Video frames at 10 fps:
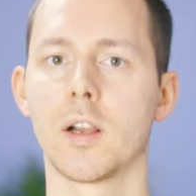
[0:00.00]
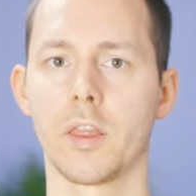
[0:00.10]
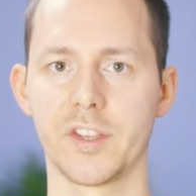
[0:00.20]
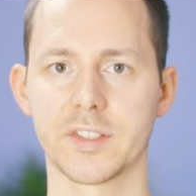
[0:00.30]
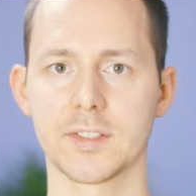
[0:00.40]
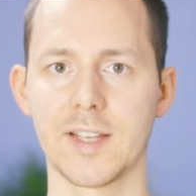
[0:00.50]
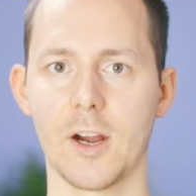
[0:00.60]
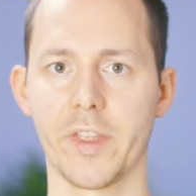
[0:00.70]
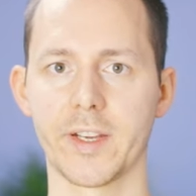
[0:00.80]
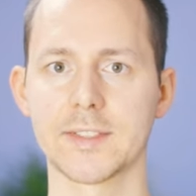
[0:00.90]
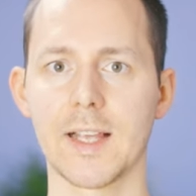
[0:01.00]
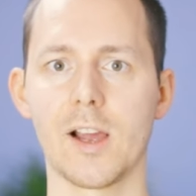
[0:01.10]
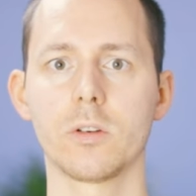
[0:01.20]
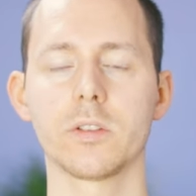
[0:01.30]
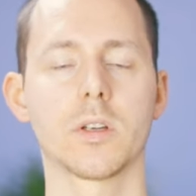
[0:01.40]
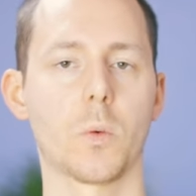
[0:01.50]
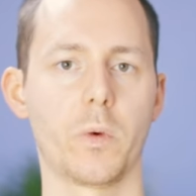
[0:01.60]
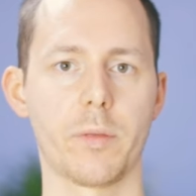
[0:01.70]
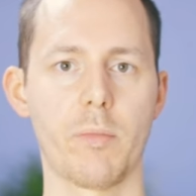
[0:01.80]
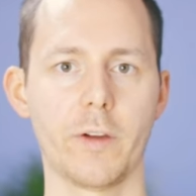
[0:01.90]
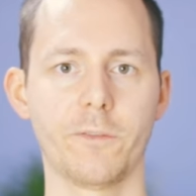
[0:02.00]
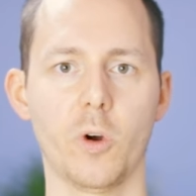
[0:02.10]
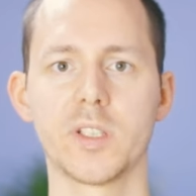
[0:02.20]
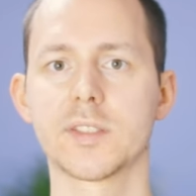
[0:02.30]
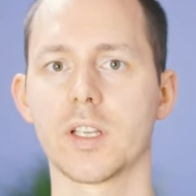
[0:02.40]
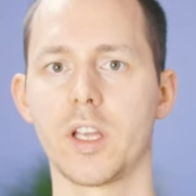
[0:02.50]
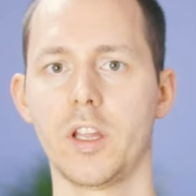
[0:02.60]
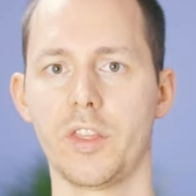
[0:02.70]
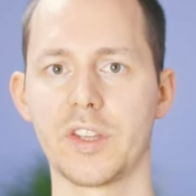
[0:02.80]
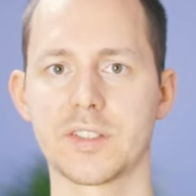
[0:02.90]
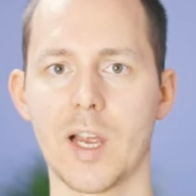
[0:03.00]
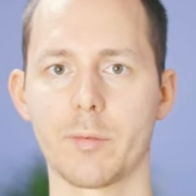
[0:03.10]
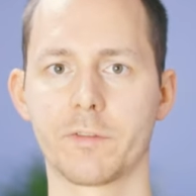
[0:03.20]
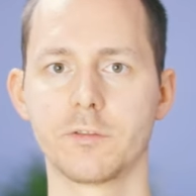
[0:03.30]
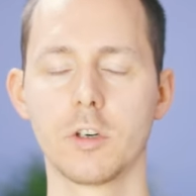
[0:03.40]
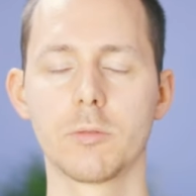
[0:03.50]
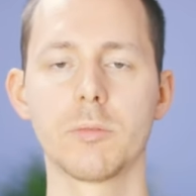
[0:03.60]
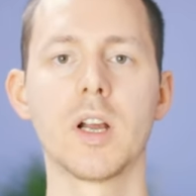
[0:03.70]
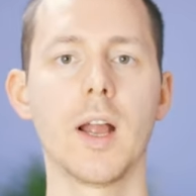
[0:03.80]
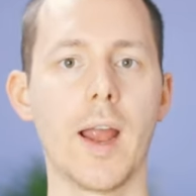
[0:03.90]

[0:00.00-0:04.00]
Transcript: This is how they sound with my voice in this type of room.